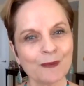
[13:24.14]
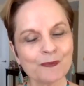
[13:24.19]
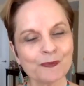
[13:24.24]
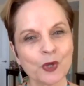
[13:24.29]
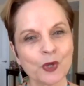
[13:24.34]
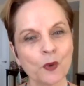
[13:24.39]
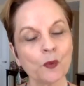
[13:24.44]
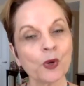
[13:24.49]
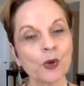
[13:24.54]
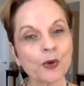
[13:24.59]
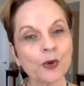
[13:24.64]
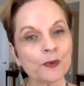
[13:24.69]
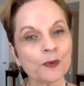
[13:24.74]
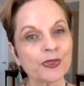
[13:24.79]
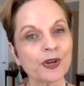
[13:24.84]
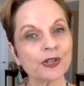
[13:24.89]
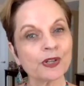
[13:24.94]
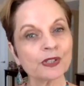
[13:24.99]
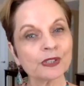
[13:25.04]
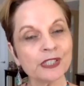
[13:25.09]
work with
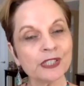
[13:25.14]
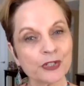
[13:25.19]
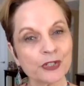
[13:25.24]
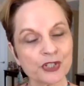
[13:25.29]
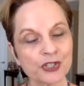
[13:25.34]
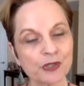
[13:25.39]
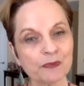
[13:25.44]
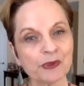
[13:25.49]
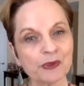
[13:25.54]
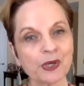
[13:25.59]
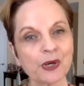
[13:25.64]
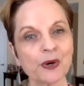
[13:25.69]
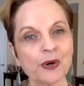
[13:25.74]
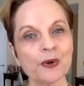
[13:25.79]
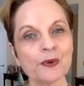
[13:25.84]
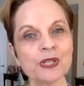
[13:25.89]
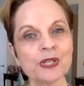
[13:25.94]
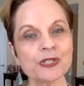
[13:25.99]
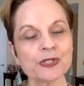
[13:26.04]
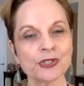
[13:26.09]
our leadership in our
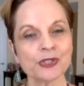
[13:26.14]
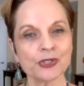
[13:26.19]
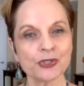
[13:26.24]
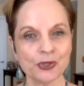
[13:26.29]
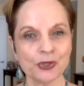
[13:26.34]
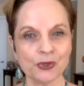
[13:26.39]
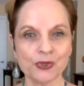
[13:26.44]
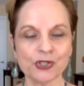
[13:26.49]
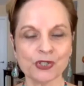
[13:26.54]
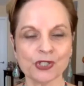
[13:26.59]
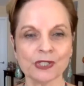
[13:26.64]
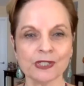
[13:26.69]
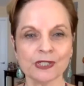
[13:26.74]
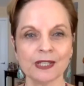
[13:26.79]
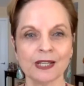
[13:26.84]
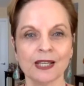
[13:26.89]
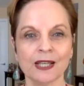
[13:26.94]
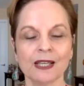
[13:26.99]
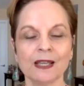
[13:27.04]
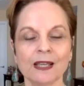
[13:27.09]
own institution.
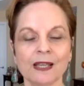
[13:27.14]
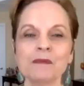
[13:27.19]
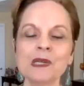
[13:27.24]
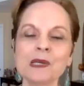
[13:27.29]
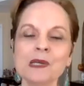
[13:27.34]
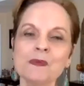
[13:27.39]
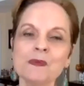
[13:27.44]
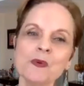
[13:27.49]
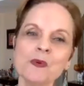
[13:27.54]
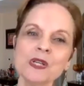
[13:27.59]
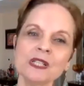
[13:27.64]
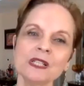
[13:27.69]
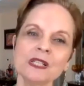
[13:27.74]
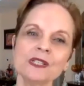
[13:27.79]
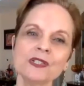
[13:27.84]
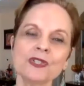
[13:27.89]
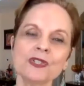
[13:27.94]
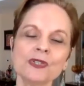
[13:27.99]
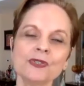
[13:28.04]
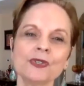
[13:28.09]
Maybe we
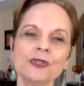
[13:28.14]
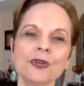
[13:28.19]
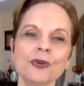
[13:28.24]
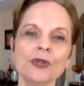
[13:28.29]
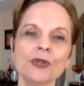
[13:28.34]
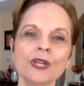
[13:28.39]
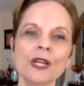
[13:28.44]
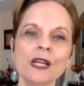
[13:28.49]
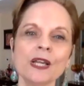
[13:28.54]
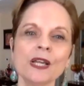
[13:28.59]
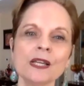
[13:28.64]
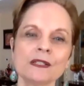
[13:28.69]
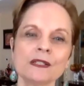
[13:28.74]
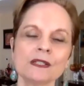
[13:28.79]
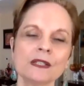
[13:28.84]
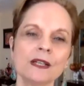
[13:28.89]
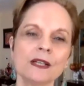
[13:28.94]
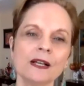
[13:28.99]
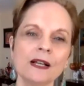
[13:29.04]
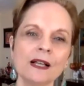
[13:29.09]
need to create
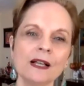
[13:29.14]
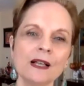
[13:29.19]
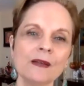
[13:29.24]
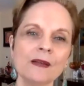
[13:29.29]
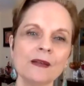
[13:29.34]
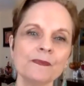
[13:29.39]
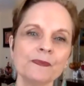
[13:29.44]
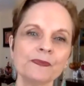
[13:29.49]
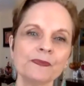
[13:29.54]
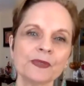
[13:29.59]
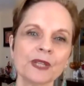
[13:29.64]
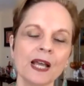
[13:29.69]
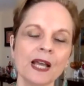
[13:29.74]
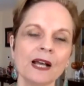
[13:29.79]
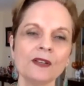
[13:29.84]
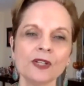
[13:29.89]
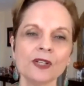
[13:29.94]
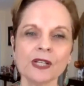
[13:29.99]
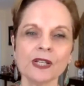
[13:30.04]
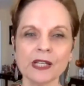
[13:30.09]

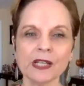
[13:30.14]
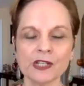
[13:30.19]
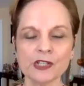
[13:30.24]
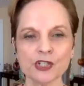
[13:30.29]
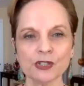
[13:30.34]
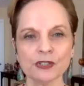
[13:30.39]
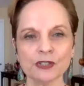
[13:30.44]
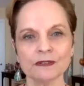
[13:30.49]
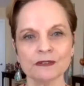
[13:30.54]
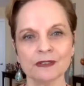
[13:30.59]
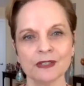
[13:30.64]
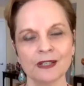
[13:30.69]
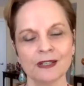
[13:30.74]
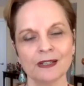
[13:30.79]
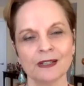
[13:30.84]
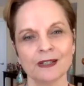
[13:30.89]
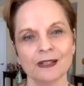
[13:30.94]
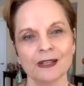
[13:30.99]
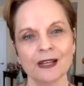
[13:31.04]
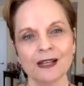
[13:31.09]
allocation
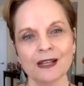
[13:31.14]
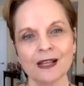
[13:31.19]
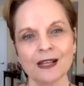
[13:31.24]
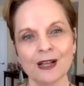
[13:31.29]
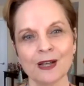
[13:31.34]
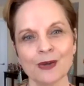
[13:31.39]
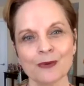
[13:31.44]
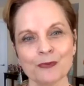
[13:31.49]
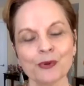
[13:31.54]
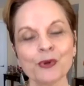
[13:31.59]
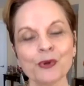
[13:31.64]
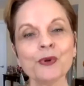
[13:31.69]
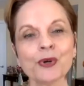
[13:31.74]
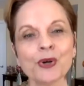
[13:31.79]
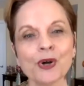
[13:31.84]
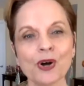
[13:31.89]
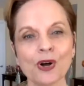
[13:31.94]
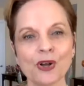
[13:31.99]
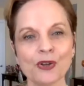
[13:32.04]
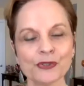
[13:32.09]

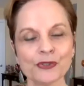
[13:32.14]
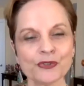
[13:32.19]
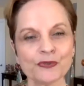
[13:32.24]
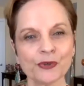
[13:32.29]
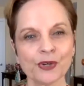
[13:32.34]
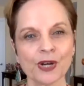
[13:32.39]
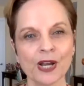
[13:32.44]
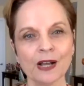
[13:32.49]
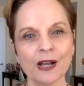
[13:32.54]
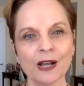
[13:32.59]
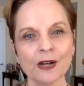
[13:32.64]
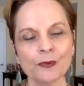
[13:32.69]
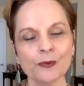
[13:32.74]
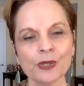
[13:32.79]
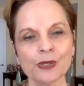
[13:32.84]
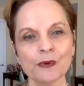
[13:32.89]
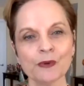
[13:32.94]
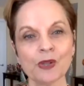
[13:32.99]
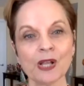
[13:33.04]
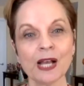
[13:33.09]
protocols for how
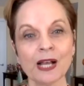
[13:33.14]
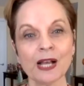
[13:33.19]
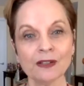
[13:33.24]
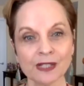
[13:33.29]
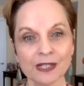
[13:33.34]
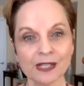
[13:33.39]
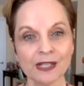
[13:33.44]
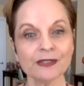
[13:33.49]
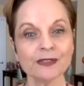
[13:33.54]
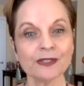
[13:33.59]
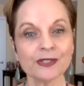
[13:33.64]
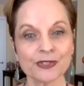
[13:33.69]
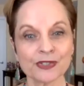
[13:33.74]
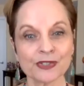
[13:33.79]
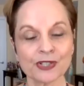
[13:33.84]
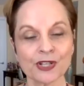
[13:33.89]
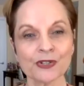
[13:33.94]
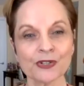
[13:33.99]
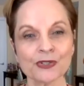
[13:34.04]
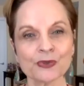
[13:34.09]
we will allocate this
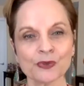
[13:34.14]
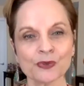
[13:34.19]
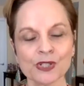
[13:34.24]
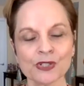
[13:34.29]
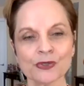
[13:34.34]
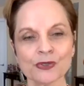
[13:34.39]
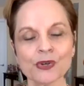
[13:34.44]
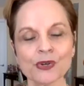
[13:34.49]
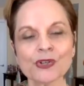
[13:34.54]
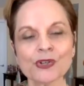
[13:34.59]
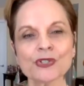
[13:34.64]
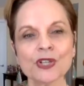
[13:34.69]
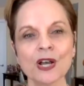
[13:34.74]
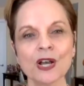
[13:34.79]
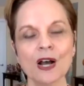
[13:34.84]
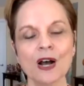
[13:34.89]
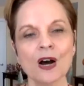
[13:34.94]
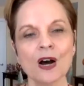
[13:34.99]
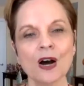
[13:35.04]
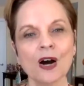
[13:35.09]
scarce resource.
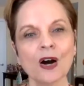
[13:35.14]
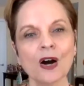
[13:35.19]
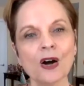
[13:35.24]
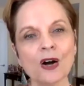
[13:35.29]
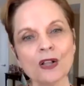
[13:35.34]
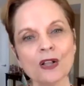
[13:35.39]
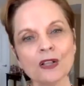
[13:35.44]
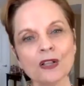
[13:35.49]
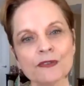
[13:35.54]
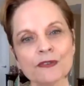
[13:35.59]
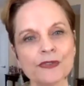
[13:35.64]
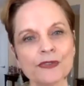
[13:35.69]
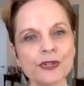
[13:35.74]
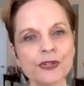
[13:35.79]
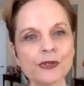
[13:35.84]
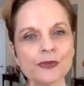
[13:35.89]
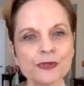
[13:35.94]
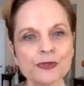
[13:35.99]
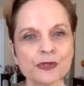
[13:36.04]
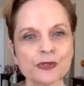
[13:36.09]
All of
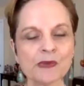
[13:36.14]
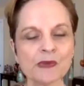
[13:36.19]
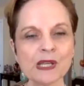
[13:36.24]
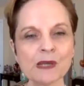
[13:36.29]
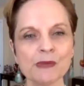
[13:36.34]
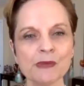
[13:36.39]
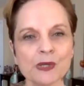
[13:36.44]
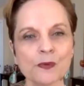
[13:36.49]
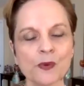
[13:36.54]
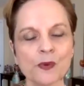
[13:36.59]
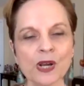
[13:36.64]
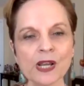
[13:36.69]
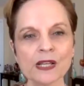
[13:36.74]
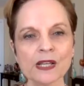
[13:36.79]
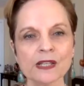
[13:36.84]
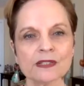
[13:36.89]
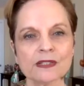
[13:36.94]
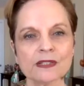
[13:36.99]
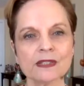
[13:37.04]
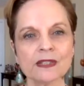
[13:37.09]
those may be
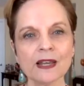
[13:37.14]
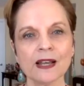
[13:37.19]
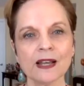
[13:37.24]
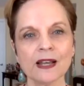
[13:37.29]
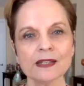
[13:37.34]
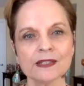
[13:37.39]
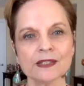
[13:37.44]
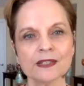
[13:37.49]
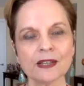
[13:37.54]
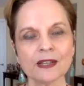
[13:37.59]
ways that